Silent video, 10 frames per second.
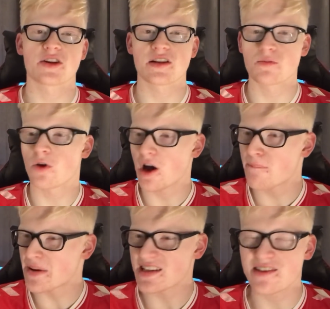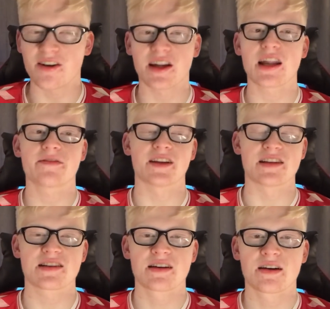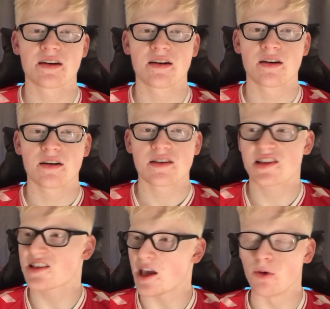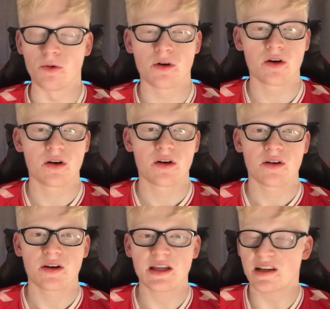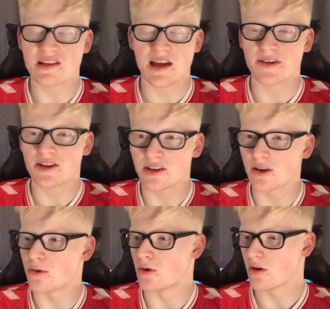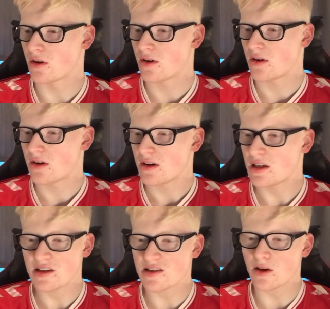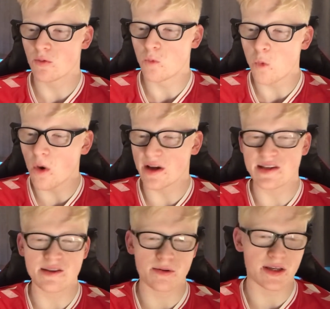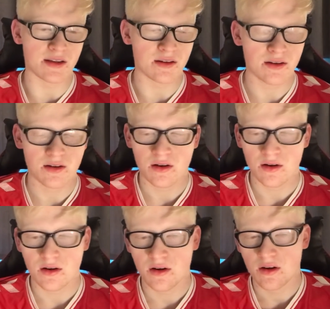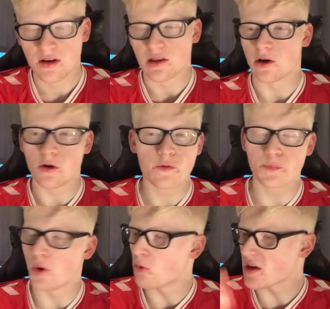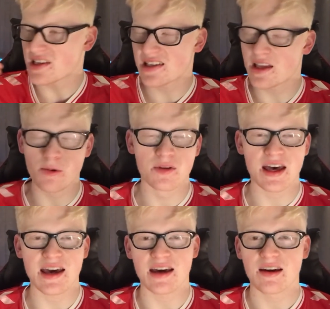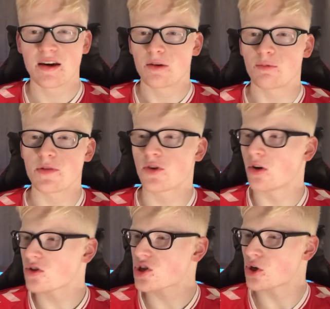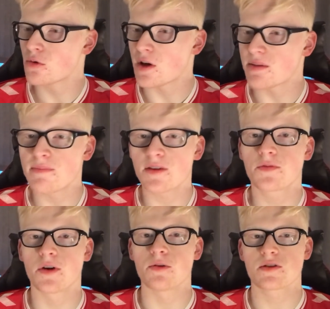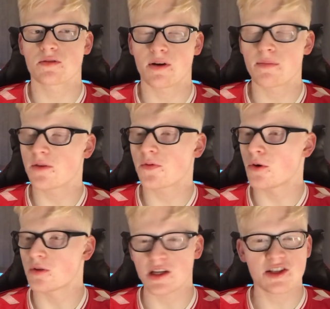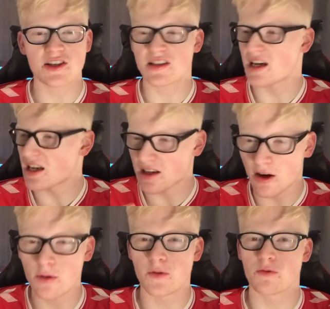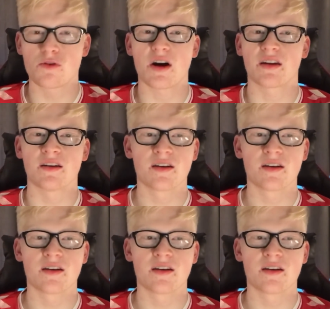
is and what our best starting 11 is. Still, he doesn't have a clue. He doesn't know what he's doing. The hoofball is still there. We've got 2 in midfield, so our midfield is just getting overrun.